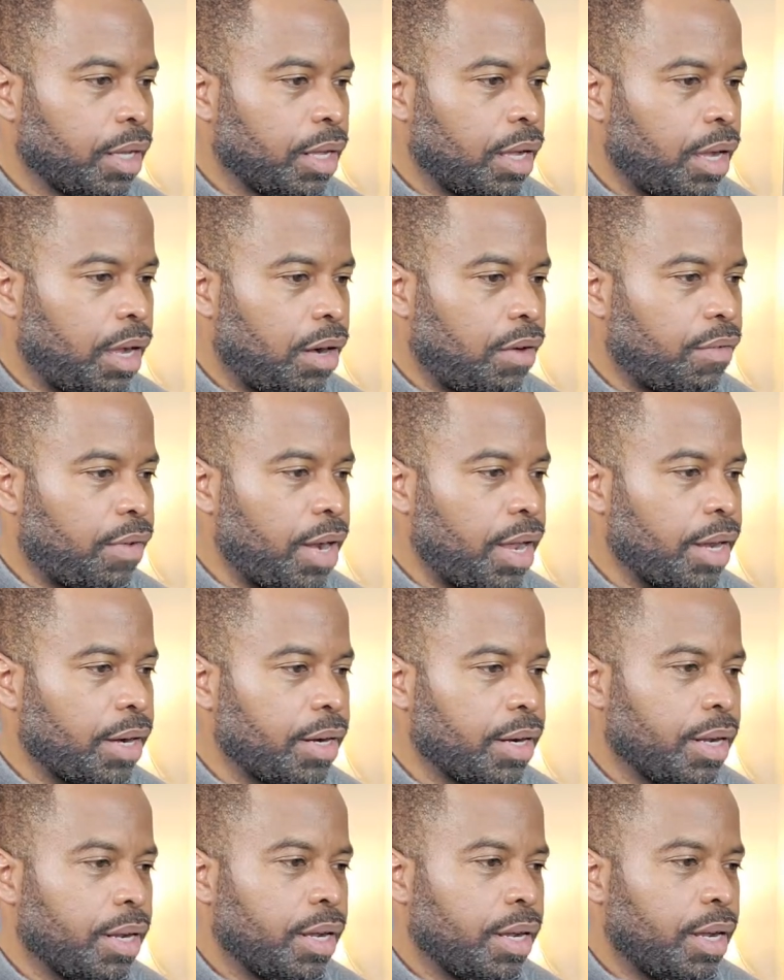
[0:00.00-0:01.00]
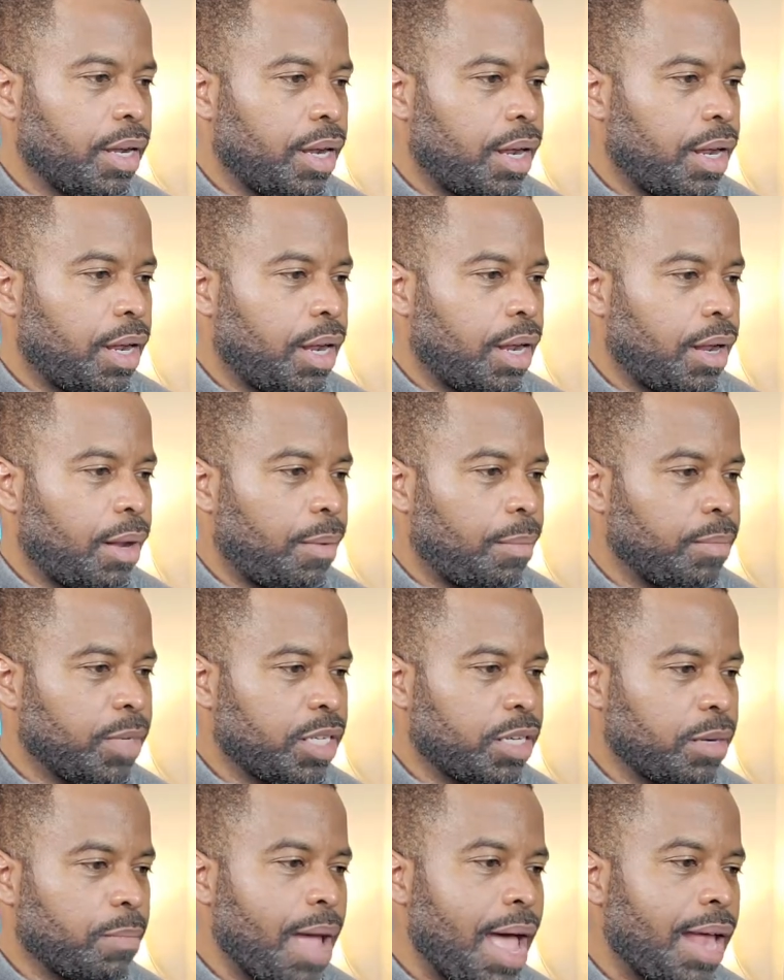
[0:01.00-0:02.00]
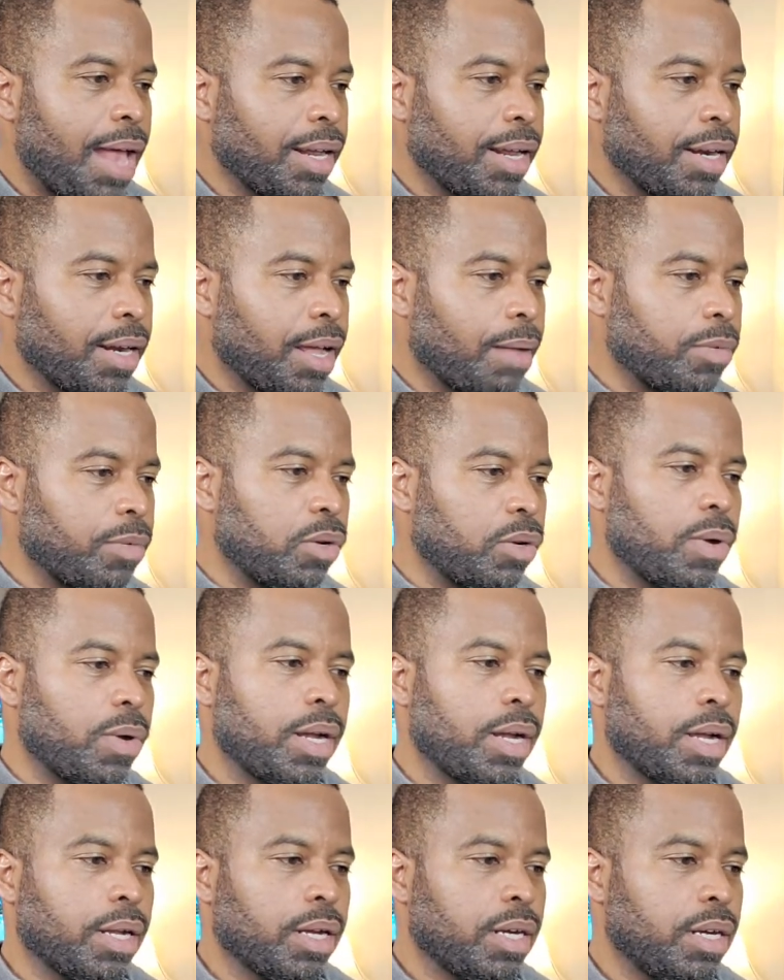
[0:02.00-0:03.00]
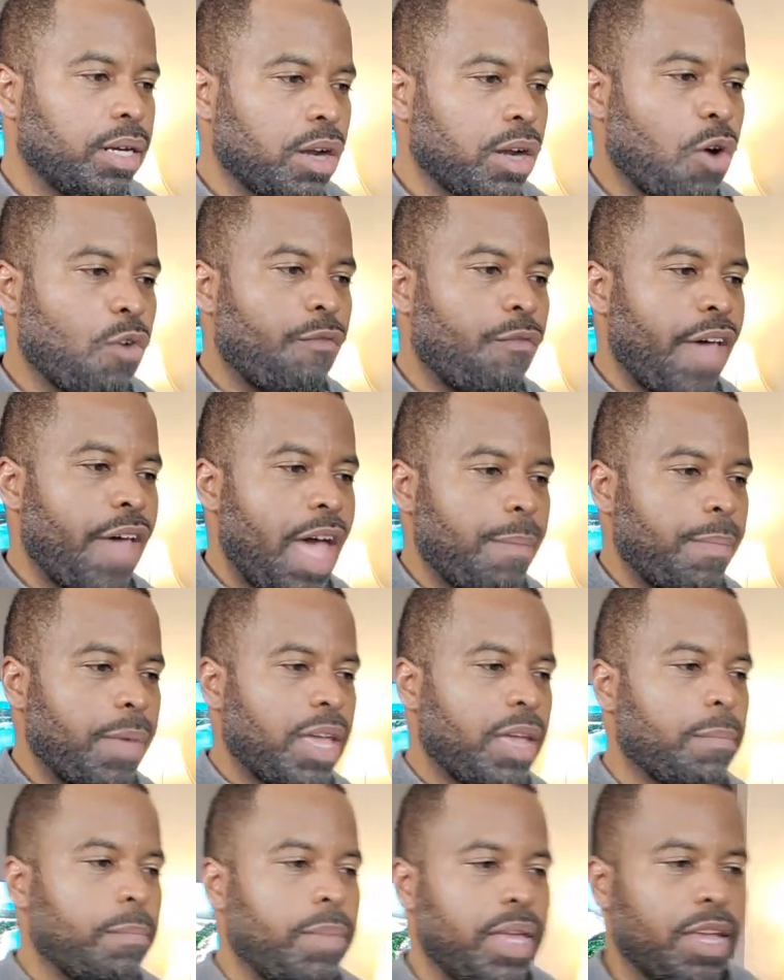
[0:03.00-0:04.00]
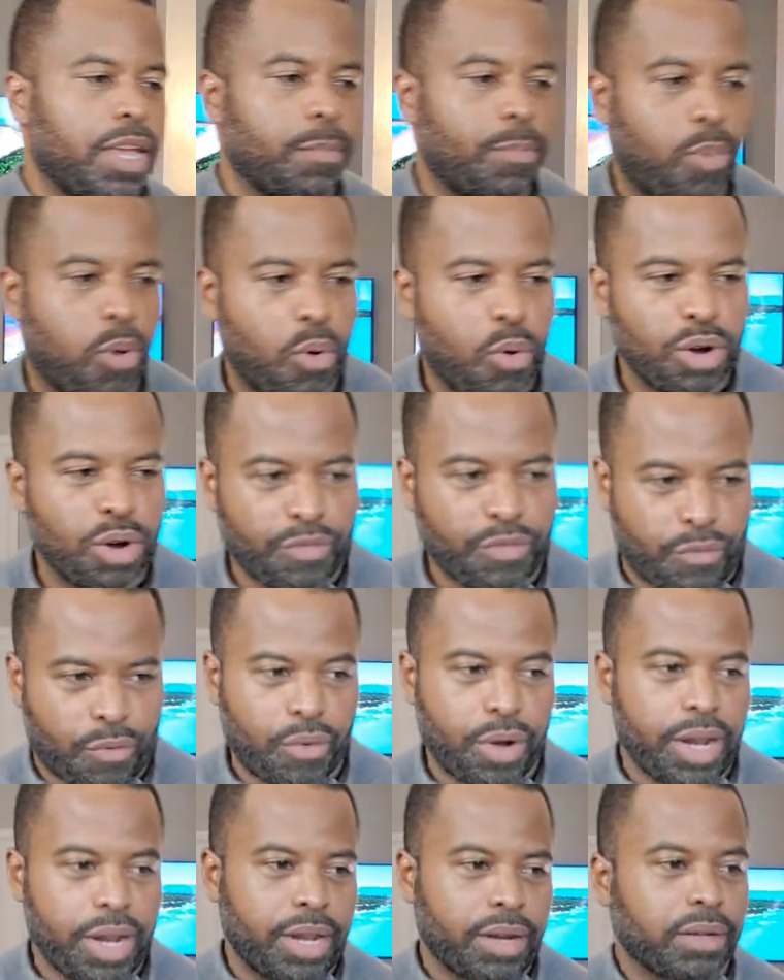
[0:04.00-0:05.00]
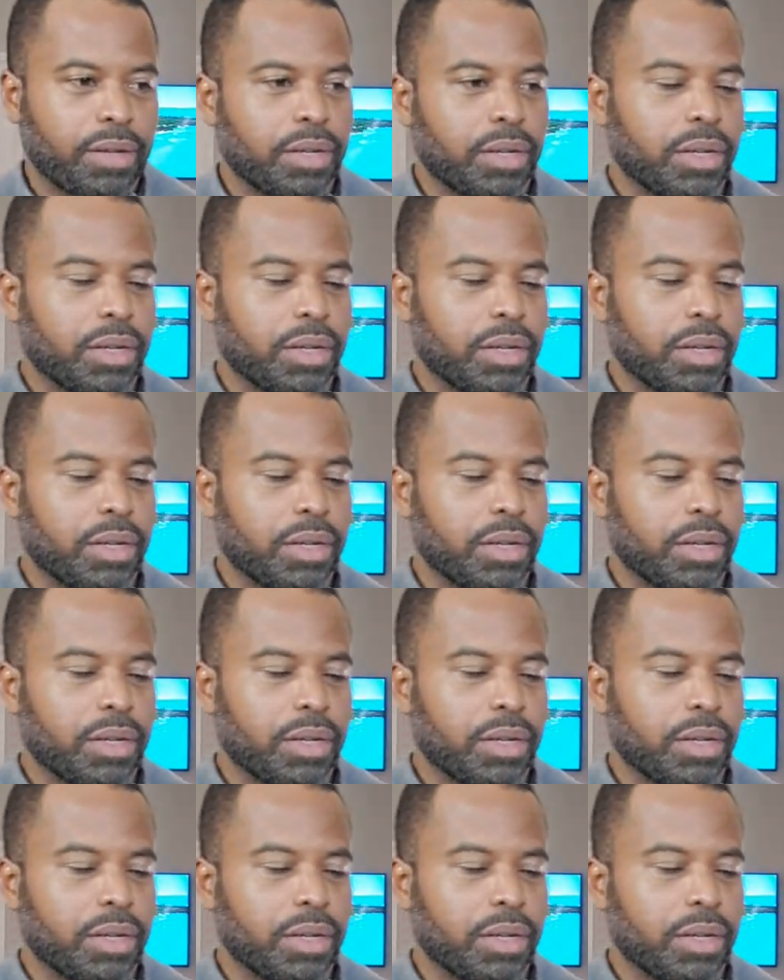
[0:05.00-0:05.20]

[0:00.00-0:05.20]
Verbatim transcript: all right, uh, Mr. Mallet, I'm doing no fap and being porn free.